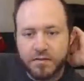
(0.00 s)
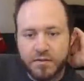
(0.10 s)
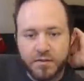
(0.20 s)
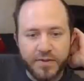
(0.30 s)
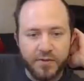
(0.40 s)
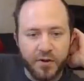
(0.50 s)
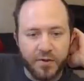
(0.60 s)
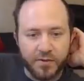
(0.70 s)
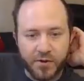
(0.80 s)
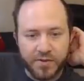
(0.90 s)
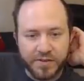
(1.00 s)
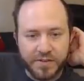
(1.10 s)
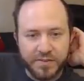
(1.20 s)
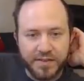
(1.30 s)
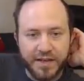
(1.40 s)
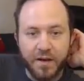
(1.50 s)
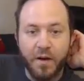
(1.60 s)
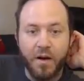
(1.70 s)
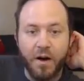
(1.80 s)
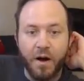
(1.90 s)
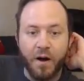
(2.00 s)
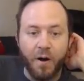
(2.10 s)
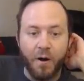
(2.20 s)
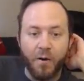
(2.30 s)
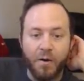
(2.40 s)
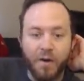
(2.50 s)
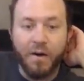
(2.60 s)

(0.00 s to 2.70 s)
Where are we growing? We're growing something now? Uh-oh.